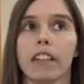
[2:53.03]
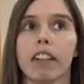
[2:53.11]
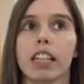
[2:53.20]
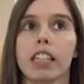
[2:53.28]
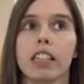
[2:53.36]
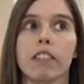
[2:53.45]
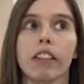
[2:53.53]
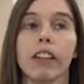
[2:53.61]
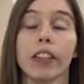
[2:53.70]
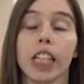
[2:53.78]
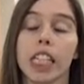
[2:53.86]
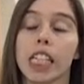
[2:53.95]
greater degree of
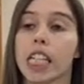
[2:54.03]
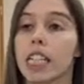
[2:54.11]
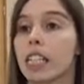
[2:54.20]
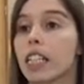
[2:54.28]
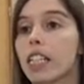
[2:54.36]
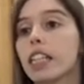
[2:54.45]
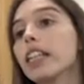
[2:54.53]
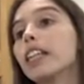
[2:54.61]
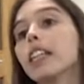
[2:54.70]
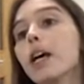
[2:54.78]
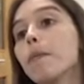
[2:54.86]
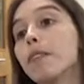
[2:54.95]
consistency in
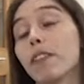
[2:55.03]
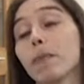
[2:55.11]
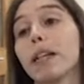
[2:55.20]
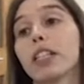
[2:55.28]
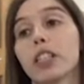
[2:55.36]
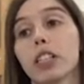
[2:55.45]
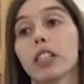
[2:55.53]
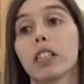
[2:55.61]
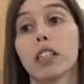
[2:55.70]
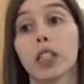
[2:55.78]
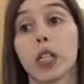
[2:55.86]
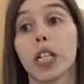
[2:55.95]
terms of the messages
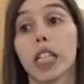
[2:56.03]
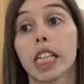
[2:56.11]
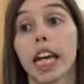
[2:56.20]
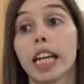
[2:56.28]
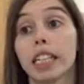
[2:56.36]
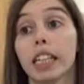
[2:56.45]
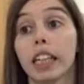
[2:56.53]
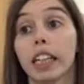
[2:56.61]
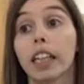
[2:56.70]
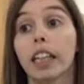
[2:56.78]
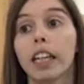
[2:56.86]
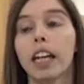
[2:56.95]
that students are getting,